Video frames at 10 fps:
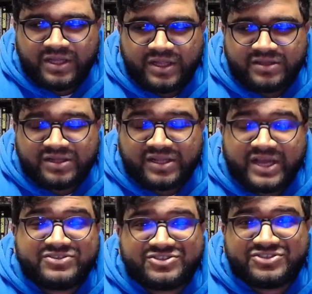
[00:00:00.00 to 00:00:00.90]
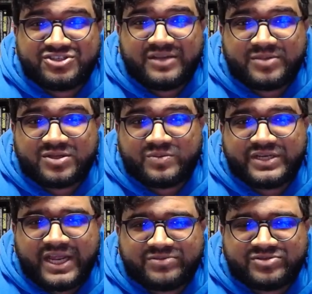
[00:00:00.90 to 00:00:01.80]
The Lions are still able to win
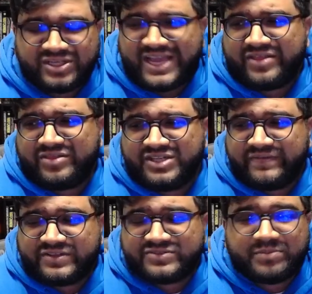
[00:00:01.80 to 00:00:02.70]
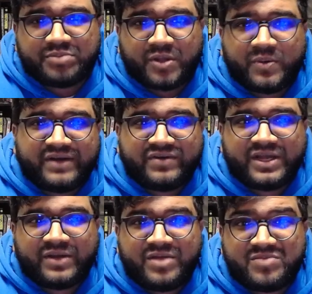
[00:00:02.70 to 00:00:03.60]
games. Yeah, the defense might blow it every now
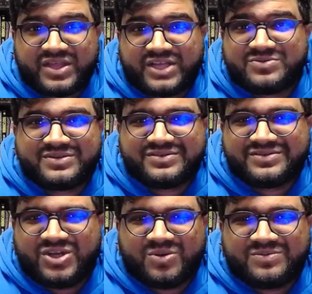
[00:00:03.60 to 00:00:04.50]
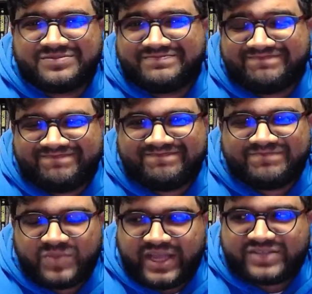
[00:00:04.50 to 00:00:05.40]
and then, but that's what, you know,
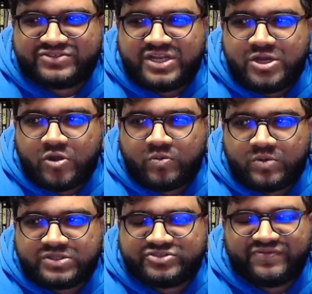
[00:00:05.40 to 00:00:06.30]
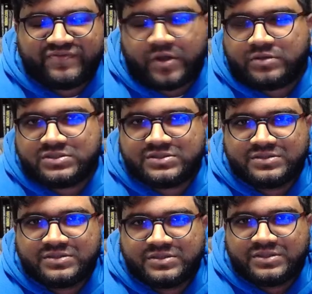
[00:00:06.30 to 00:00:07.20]
it's no one's fault
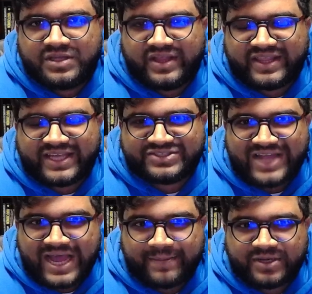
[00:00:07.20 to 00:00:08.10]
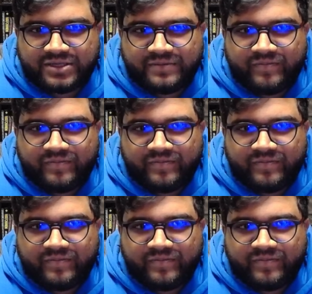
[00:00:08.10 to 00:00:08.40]
that that's happening